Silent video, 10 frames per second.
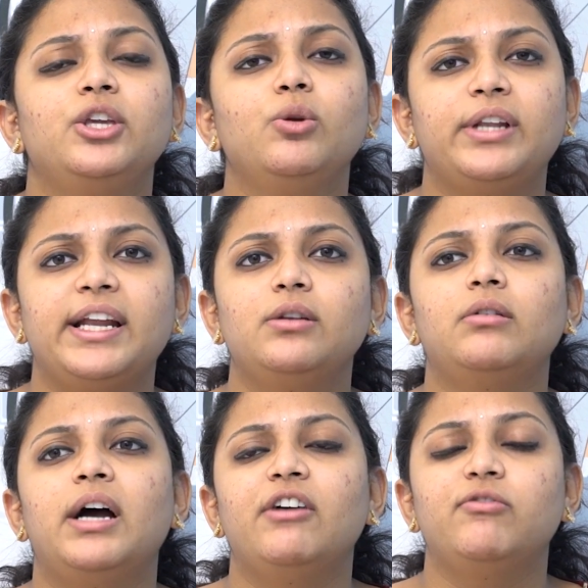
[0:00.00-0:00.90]
you tend
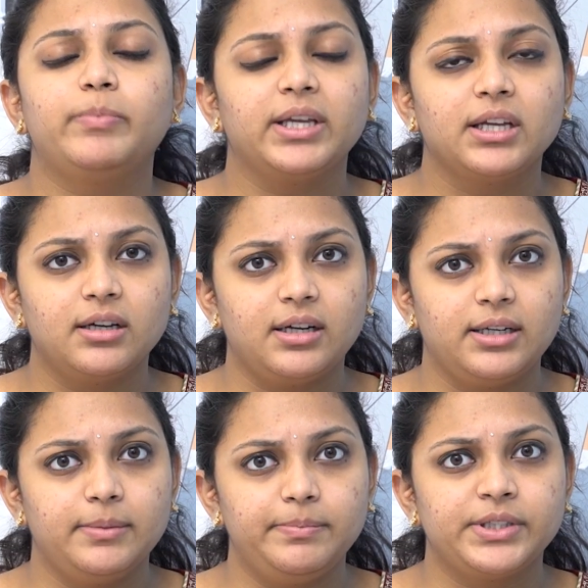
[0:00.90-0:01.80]
to have pinker
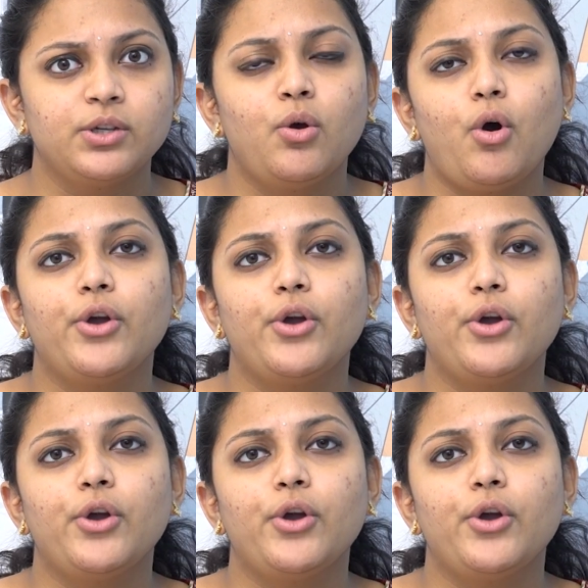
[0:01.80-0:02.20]
lips,